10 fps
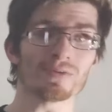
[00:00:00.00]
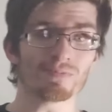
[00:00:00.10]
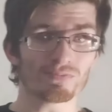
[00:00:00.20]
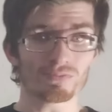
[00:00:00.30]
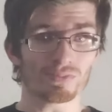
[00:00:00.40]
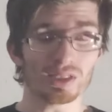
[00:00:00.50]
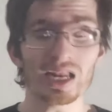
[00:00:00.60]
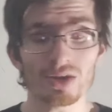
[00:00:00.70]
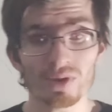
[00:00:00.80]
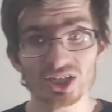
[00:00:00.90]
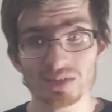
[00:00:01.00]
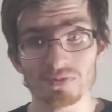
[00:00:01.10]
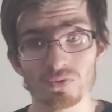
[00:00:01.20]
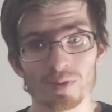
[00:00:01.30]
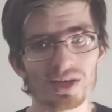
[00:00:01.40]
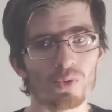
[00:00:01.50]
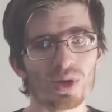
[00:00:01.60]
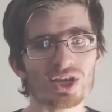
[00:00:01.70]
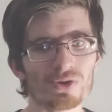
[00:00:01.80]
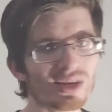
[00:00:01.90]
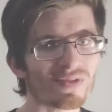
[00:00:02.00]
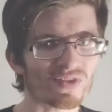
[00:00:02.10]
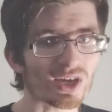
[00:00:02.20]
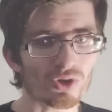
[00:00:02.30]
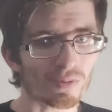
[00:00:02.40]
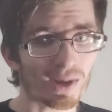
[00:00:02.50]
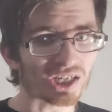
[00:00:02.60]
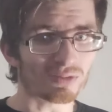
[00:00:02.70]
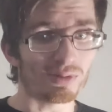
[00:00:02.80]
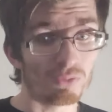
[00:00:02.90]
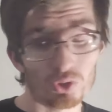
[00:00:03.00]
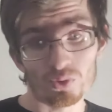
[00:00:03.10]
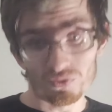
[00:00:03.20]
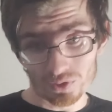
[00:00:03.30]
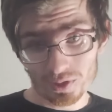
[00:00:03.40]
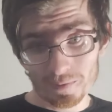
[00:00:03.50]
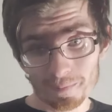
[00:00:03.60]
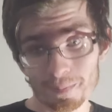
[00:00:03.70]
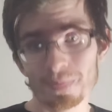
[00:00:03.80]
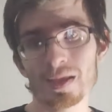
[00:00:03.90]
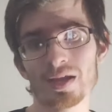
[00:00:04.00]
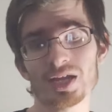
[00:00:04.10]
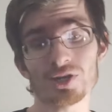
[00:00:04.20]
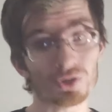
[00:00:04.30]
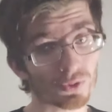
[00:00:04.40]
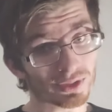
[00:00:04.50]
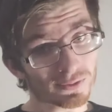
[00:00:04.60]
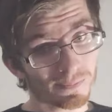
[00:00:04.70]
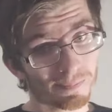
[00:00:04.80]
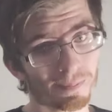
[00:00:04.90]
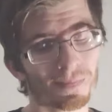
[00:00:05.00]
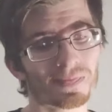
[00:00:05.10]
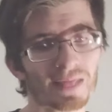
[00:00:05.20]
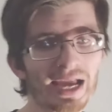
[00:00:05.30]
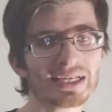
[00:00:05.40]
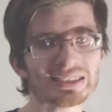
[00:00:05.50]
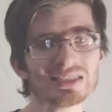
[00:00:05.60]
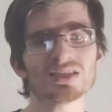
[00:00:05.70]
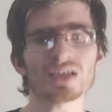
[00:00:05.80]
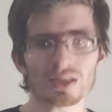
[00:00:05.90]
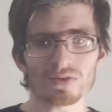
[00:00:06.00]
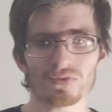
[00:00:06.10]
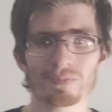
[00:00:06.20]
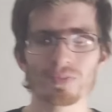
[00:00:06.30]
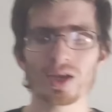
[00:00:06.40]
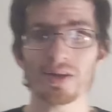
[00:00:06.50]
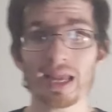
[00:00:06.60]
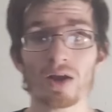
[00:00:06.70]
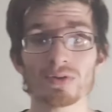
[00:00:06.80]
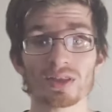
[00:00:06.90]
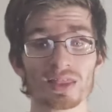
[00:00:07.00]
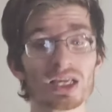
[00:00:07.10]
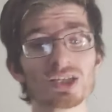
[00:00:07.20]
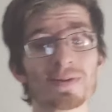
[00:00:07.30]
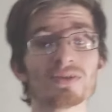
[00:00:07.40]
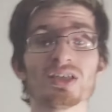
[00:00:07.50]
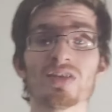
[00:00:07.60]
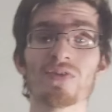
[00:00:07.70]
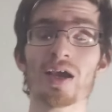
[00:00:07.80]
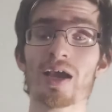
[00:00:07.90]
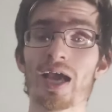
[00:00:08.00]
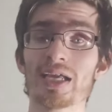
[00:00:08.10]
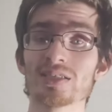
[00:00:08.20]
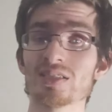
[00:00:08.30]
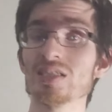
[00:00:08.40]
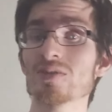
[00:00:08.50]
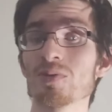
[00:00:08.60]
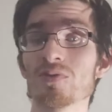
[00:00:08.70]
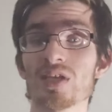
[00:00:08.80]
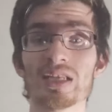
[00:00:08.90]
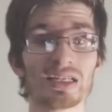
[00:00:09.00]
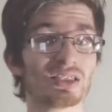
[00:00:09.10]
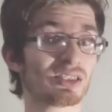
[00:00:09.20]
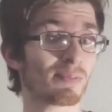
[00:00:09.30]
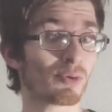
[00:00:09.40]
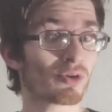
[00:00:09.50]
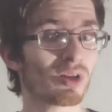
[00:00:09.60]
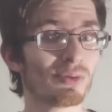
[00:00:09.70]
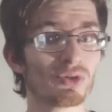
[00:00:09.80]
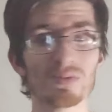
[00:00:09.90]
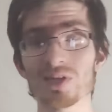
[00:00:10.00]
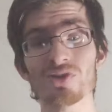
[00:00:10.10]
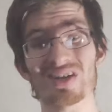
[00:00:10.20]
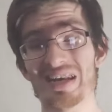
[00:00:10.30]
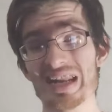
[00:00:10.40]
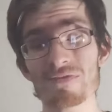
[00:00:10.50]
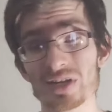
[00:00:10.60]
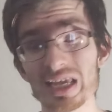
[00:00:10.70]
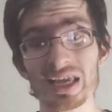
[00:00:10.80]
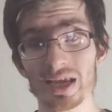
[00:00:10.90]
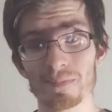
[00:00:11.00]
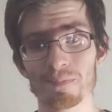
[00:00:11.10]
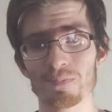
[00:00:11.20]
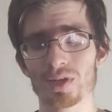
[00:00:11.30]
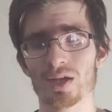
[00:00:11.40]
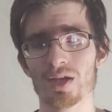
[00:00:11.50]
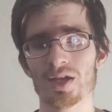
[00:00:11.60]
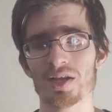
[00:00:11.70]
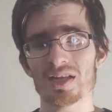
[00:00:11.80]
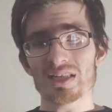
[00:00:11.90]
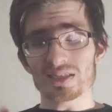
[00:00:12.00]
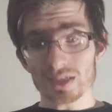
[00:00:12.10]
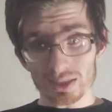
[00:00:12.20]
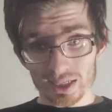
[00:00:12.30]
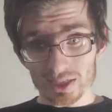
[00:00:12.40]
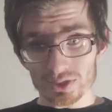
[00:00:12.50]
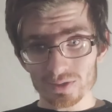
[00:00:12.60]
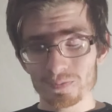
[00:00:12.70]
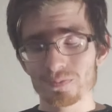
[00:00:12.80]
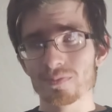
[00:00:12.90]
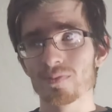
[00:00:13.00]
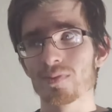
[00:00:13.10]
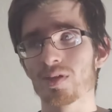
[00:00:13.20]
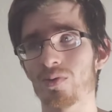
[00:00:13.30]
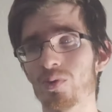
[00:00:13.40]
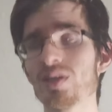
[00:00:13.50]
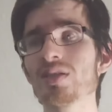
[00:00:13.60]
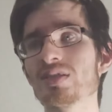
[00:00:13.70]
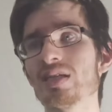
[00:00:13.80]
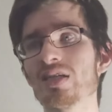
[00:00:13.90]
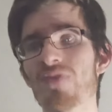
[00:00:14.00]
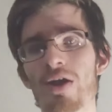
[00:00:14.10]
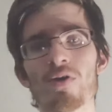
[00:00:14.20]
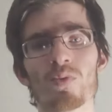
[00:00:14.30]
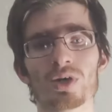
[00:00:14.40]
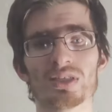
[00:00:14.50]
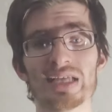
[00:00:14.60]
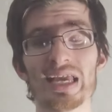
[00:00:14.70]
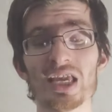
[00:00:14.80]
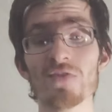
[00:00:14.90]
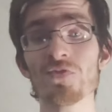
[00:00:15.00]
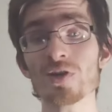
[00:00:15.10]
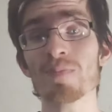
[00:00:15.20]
it in any way, shape, or form in a way you didn't think you could possibly move, and you do it. That is instinctive. Now, the thing is about instinctive, I can see some people think that this is a broken ability, meaning you can never get hit. That's not the case. With instinctive, how it works is that if